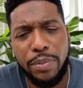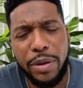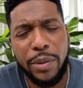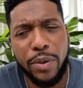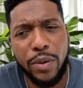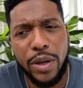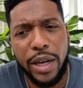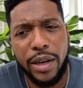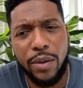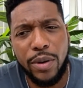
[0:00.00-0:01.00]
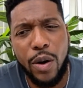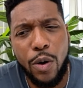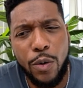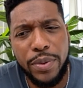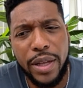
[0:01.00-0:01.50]
people. And I would
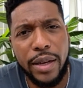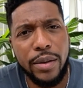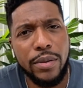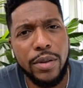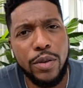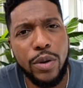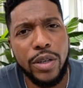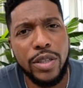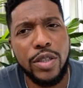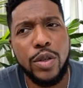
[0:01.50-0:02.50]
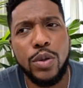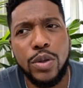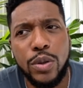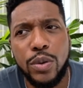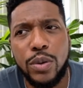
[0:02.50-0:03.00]
hope that through our
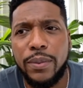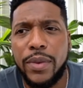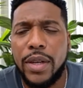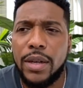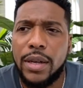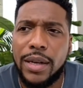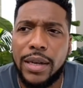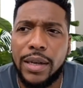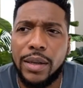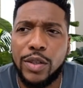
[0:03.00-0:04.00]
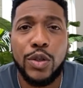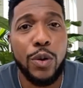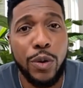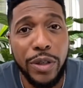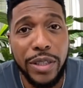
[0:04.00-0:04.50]
social
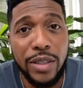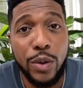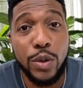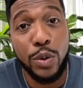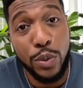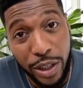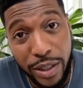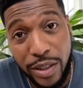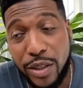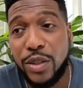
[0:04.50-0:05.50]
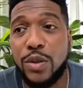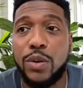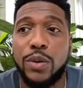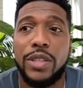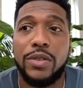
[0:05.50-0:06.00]
stories, social justice
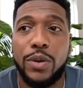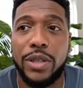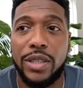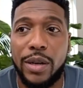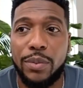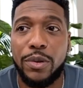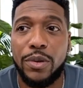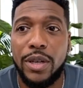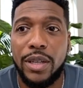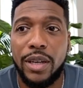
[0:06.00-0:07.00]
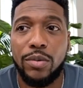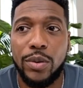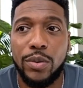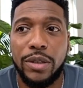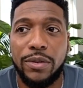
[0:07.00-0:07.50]
stories, for example, that
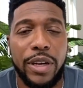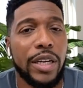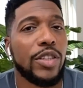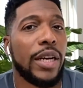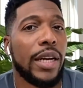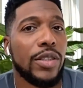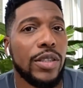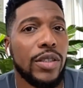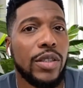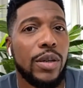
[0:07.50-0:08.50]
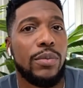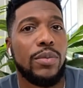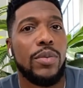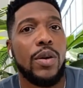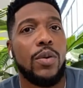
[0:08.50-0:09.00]
we would affect change in
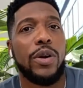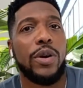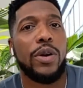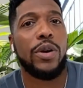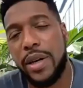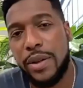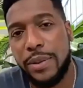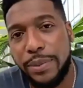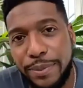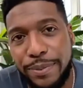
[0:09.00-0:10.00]
some way or another.